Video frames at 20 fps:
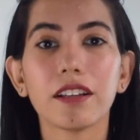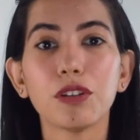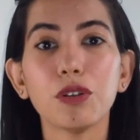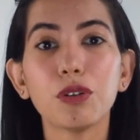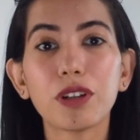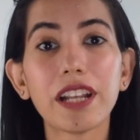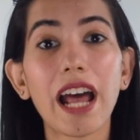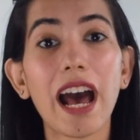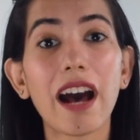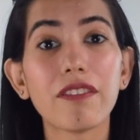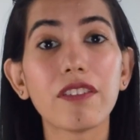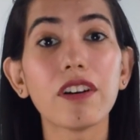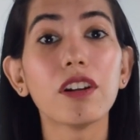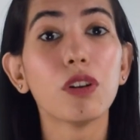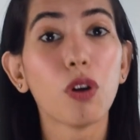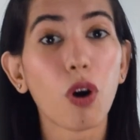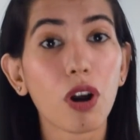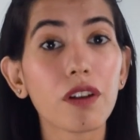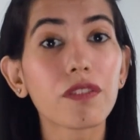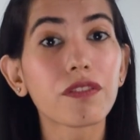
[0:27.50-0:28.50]
you can have
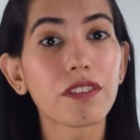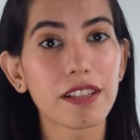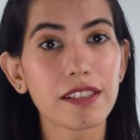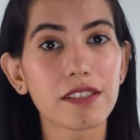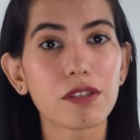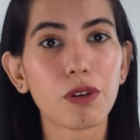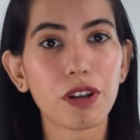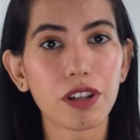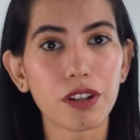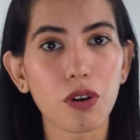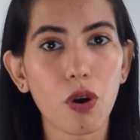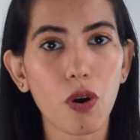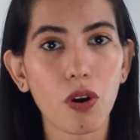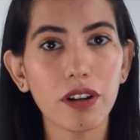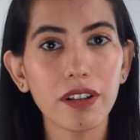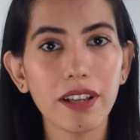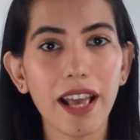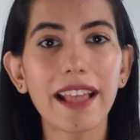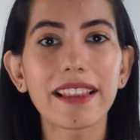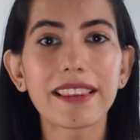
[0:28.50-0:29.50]
a lot of things going
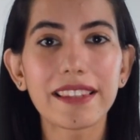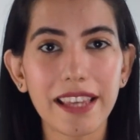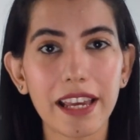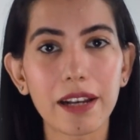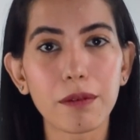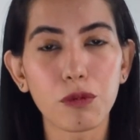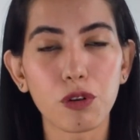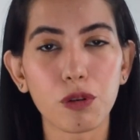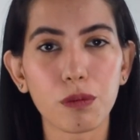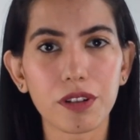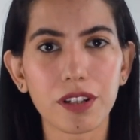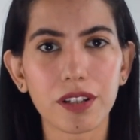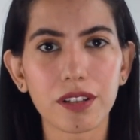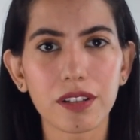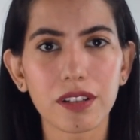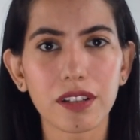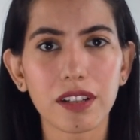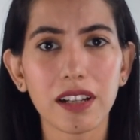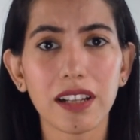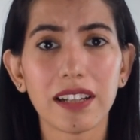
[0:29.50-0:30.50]
wrong at the end moment.
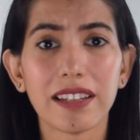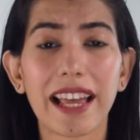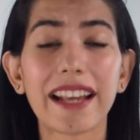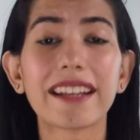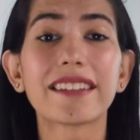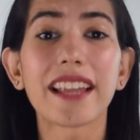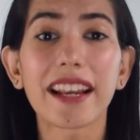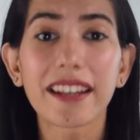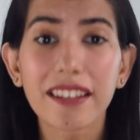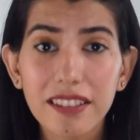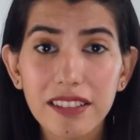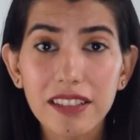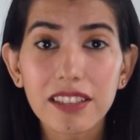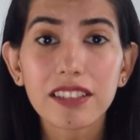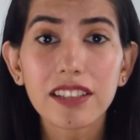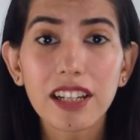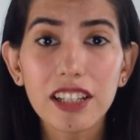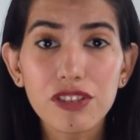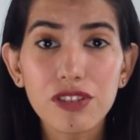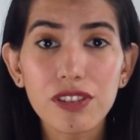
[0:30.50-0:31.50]
Like technical
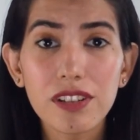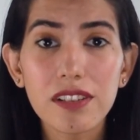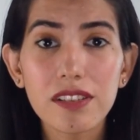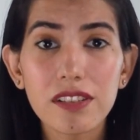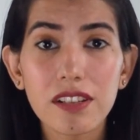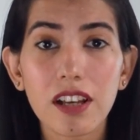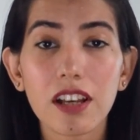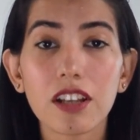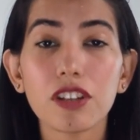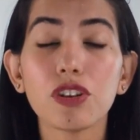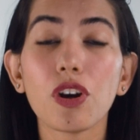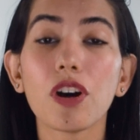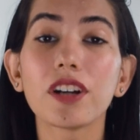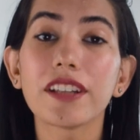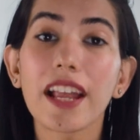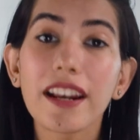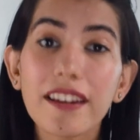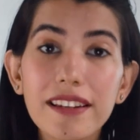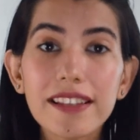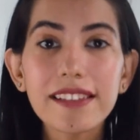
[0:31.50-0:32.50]
glitches, your
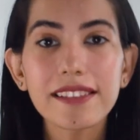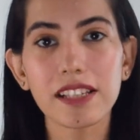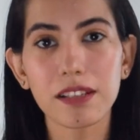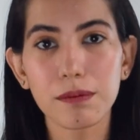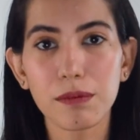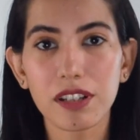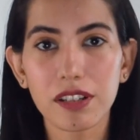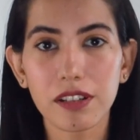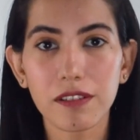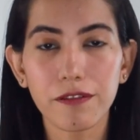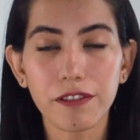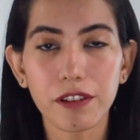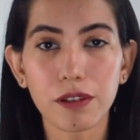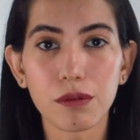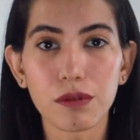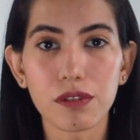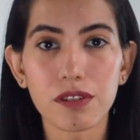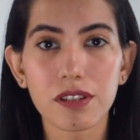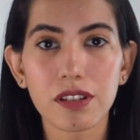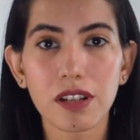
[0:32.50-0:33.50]
attendees can be
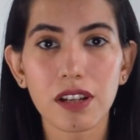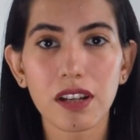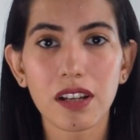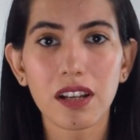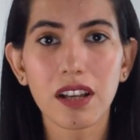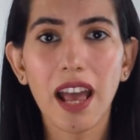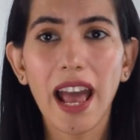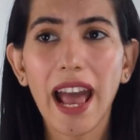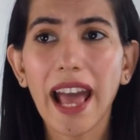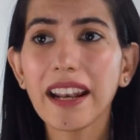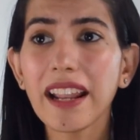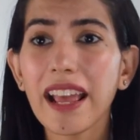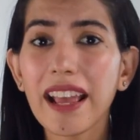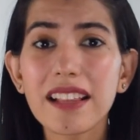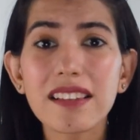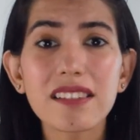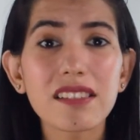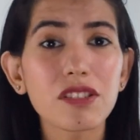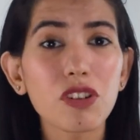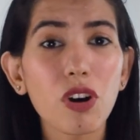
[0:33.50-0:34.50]
confused, and
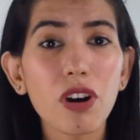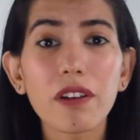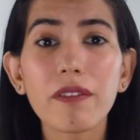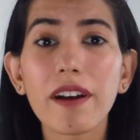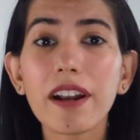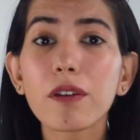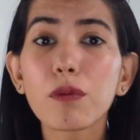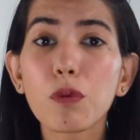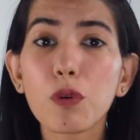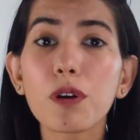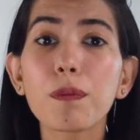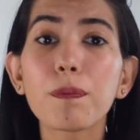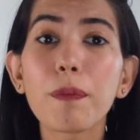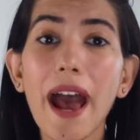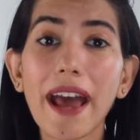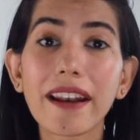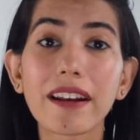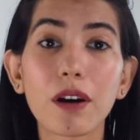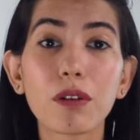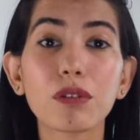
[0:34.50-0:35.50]
hence your event won't
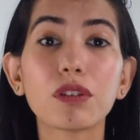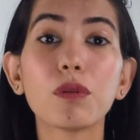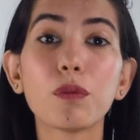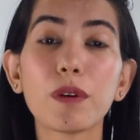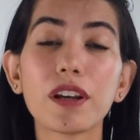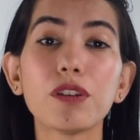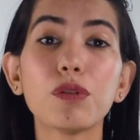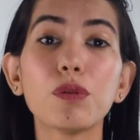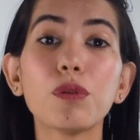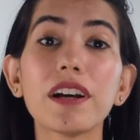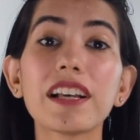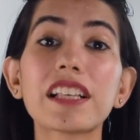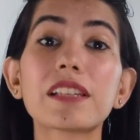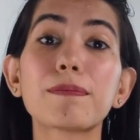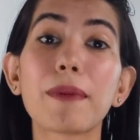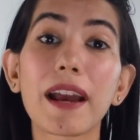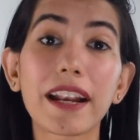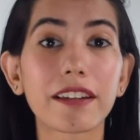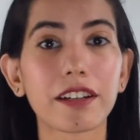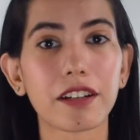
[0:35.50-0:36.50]
pan out the way you
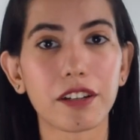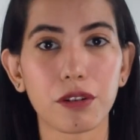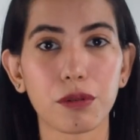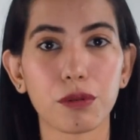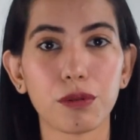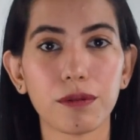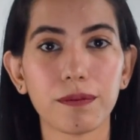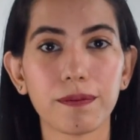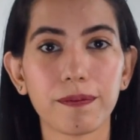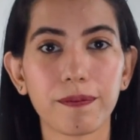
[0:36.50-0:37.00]
expect it to.